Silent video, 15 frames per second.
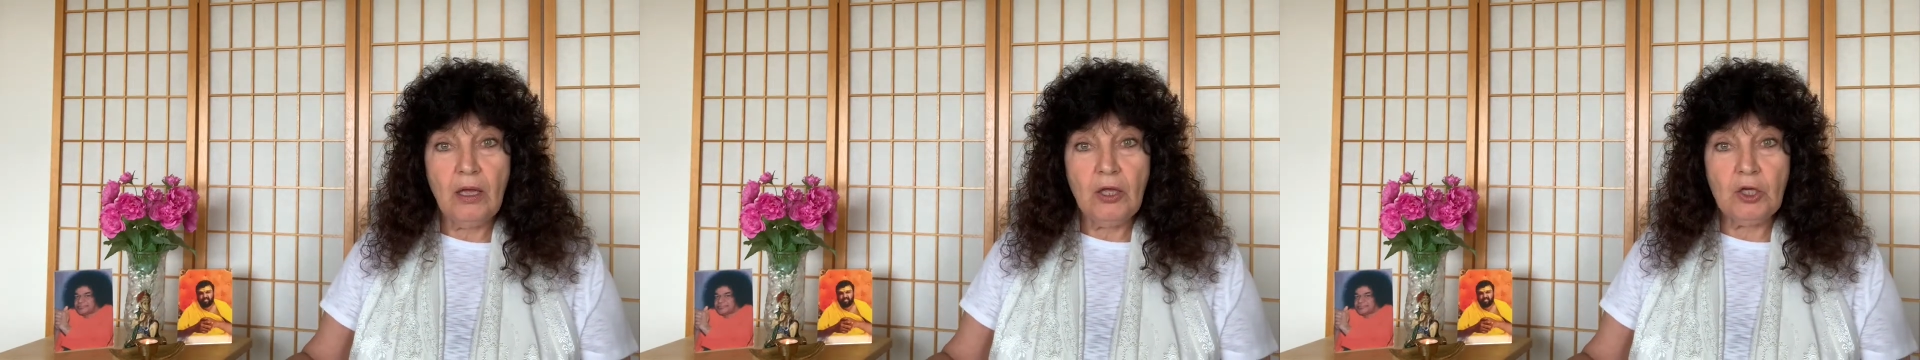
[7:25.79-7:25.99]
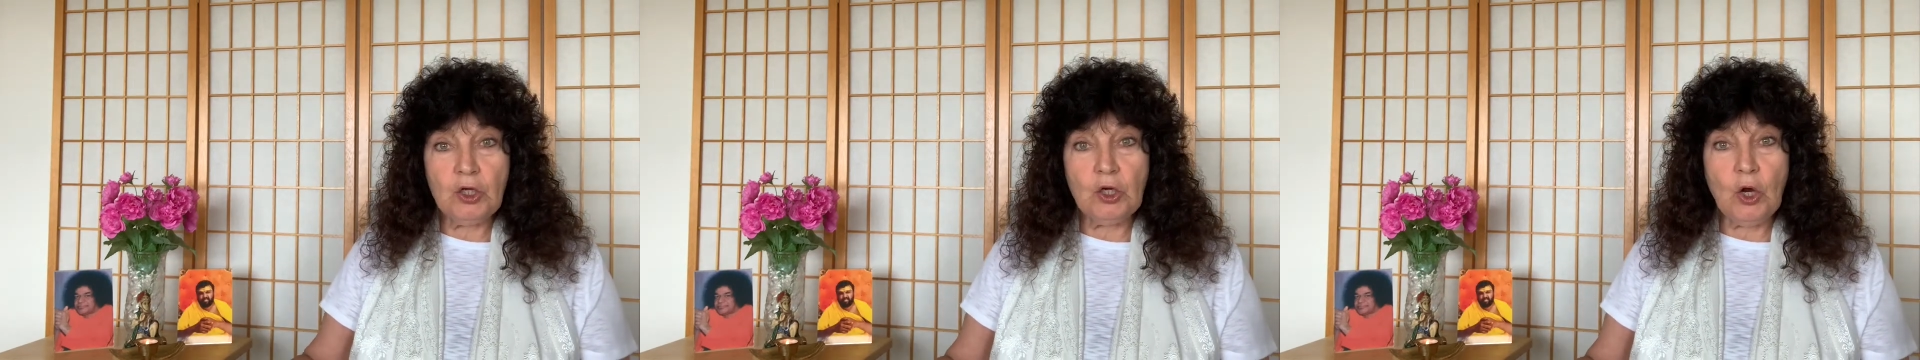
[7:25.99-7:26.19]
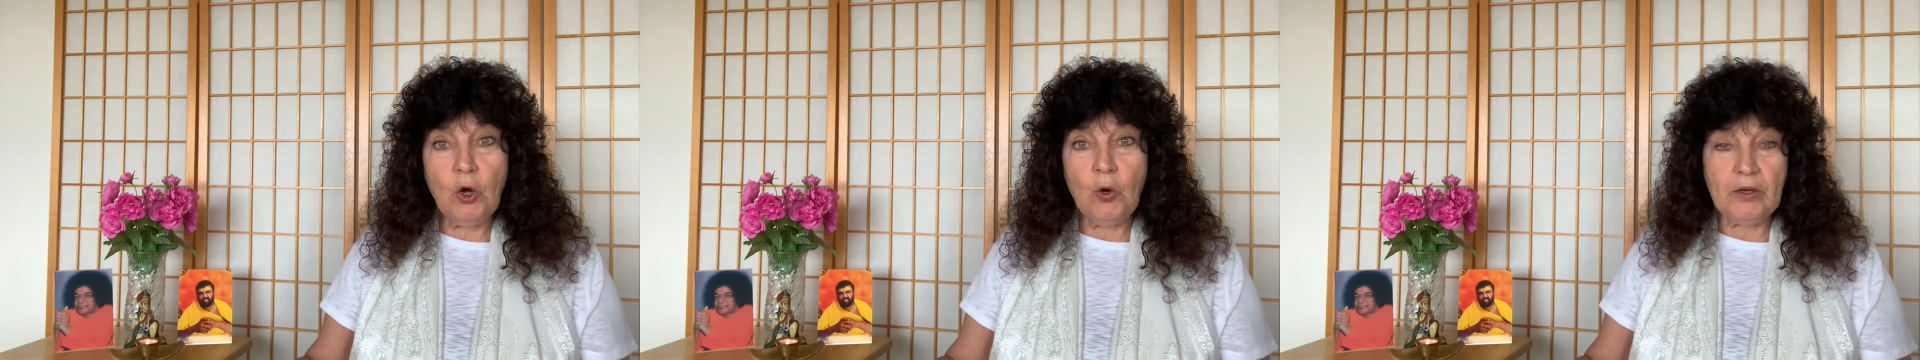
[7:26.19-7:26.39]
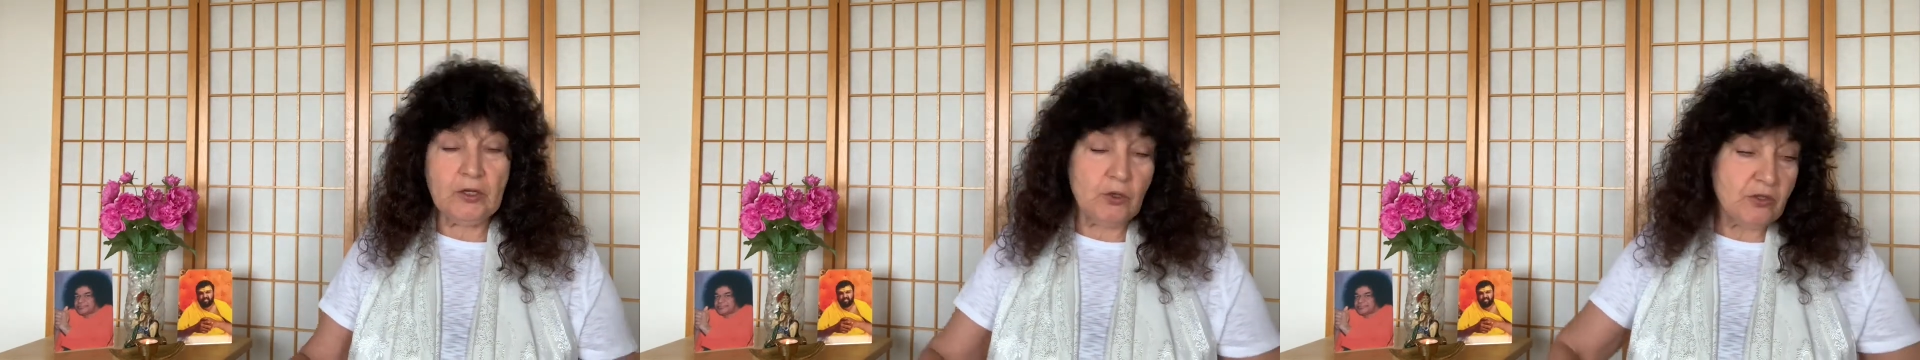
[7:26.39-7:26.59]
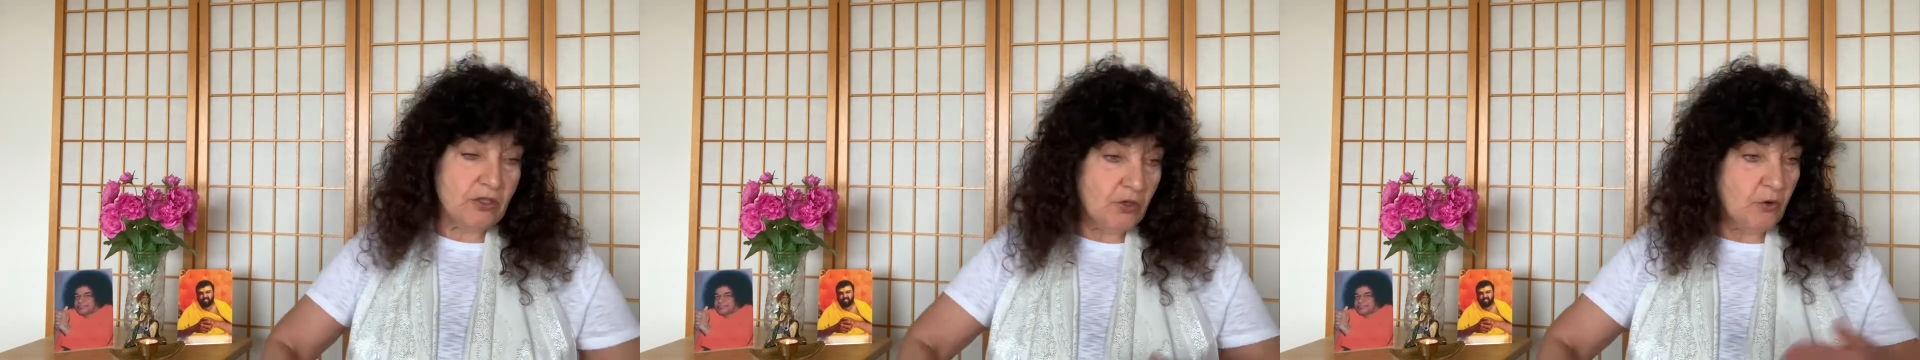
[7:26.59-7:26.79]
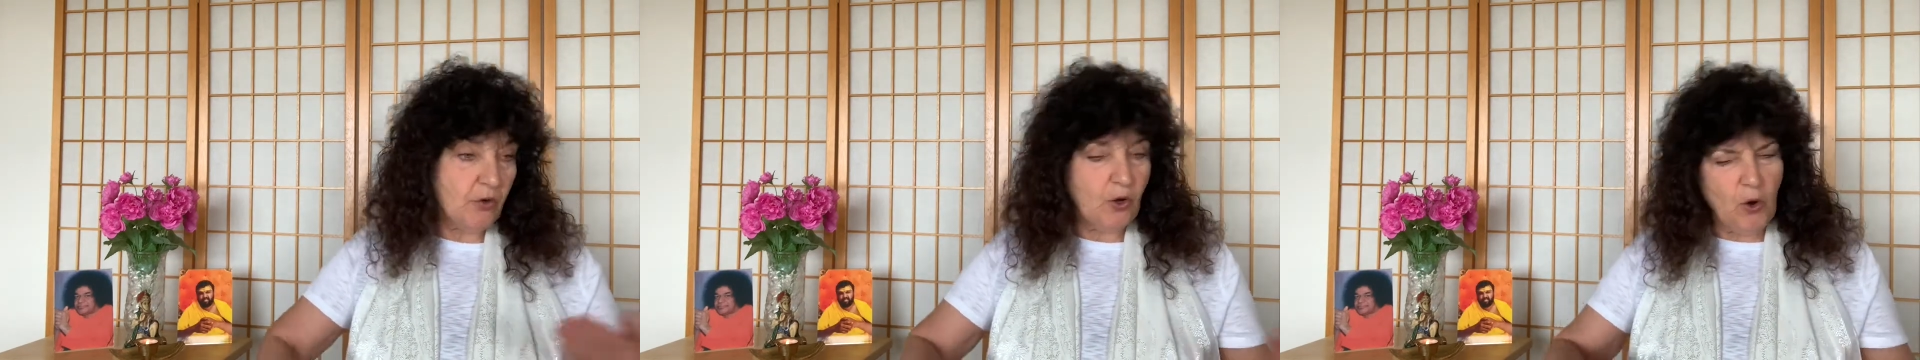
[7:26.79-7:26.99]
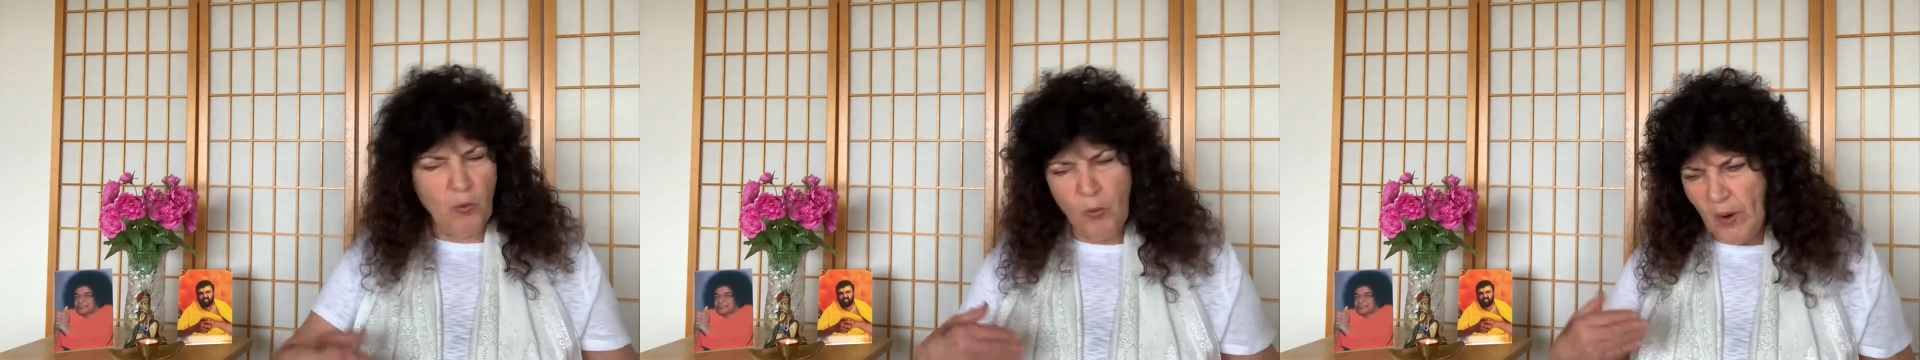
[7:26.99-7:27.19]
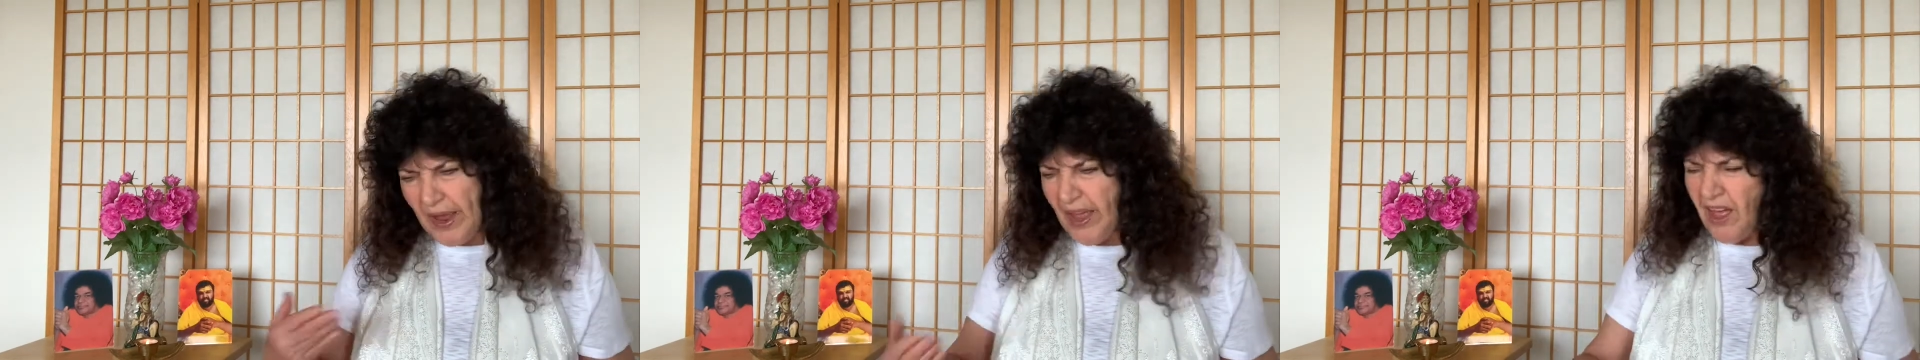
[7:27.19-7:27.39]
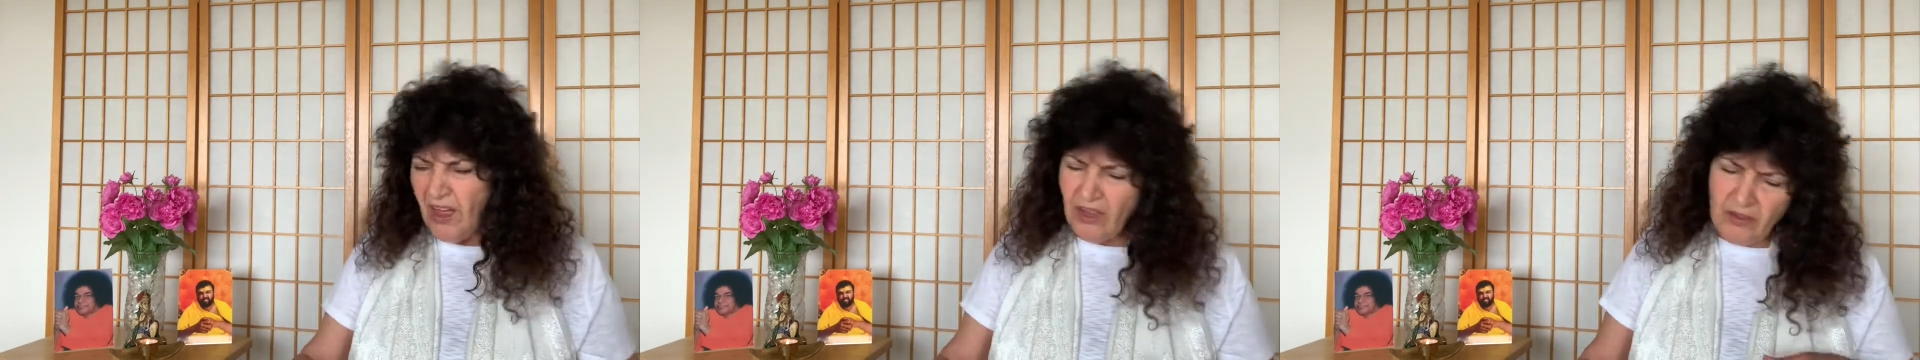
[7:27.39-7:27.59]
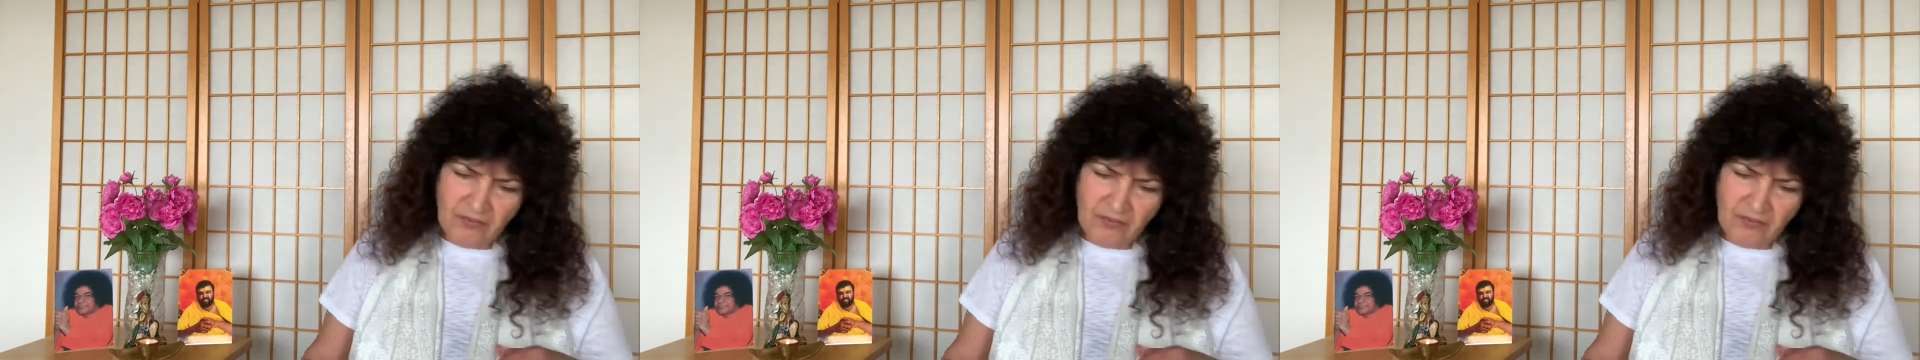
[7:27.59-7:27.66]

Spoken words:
You know, and you're sitting there going, well,